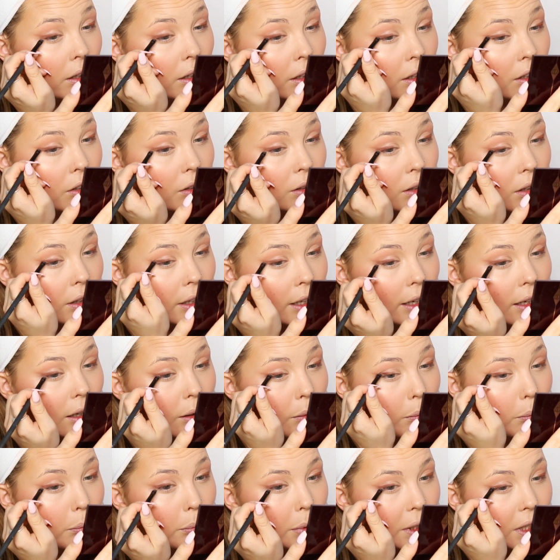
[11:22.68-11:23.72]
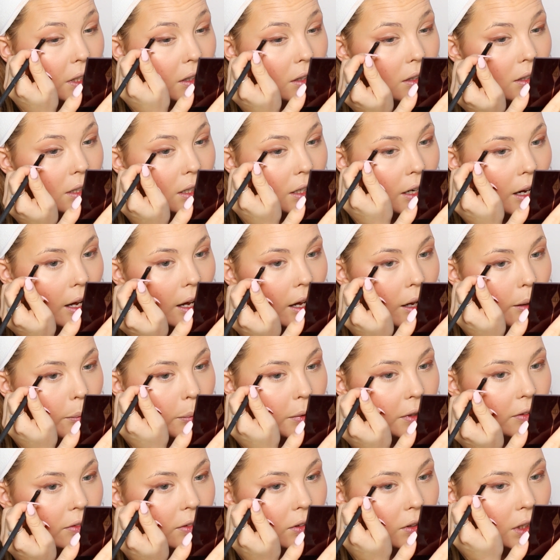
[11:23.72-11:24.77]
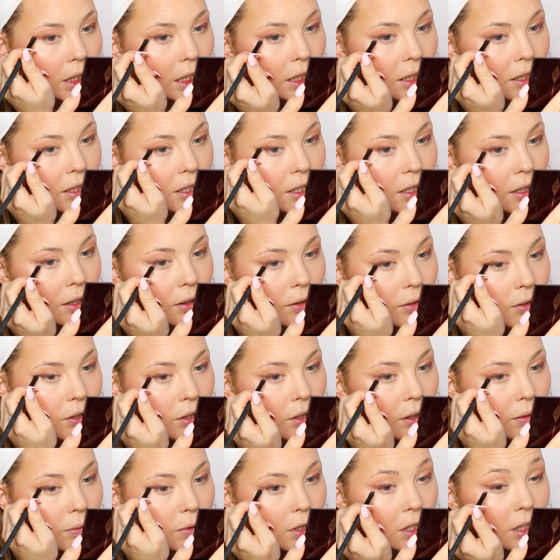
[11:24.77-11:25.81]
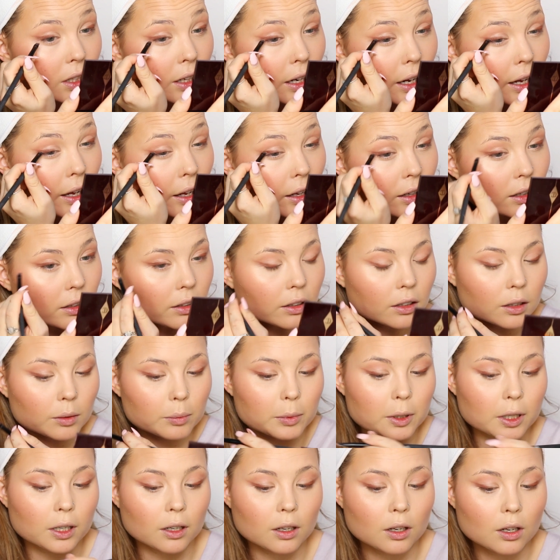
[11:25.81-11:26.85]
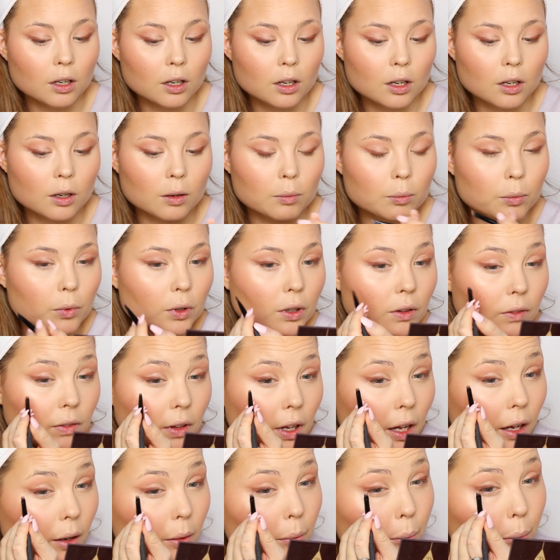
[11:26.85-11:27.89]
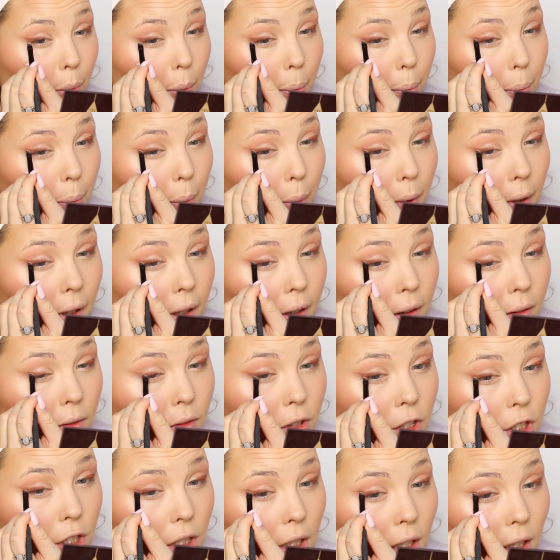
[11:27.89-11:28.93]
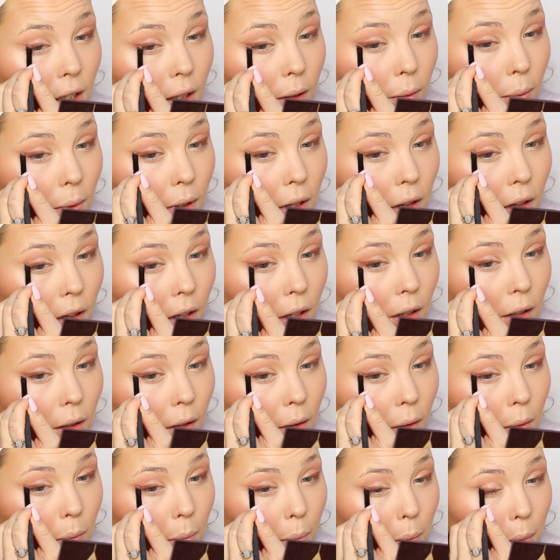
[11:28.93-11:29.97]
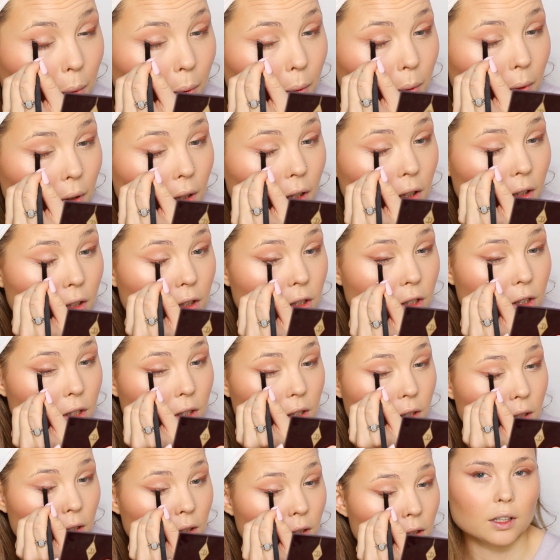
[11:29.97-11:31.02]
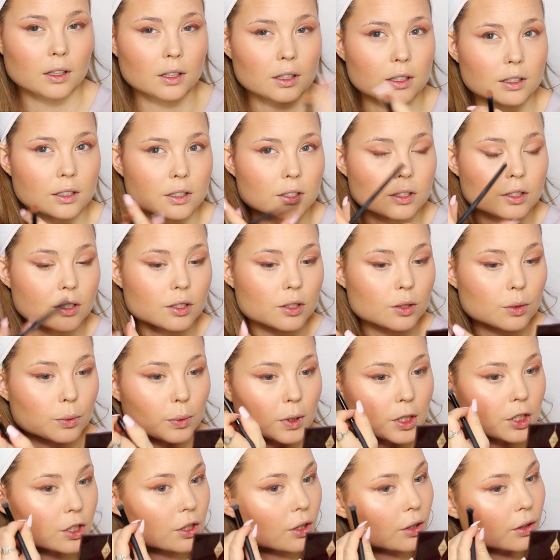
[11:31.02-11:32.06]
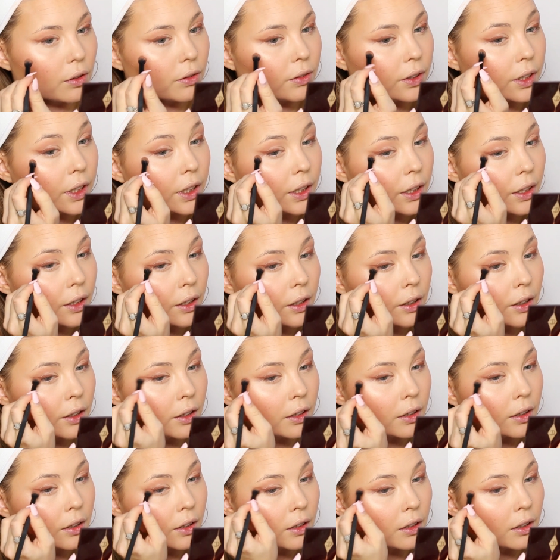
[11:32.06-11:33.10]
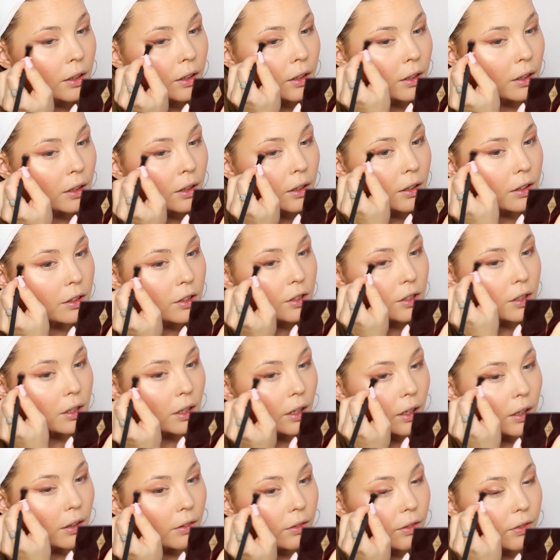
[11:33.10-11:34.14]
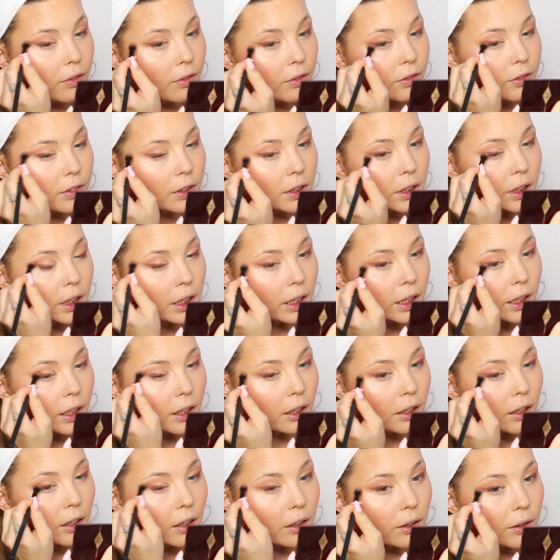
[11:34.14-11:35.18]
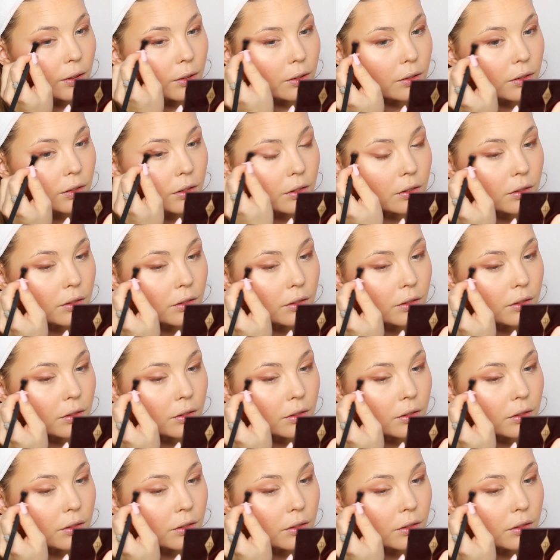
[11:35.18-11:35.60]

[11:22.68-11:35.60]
And then you can like build it up if you need to, so I'm just gonna add a little bit more of that brown shade with the brush, and then switch over, just kind of flick it out.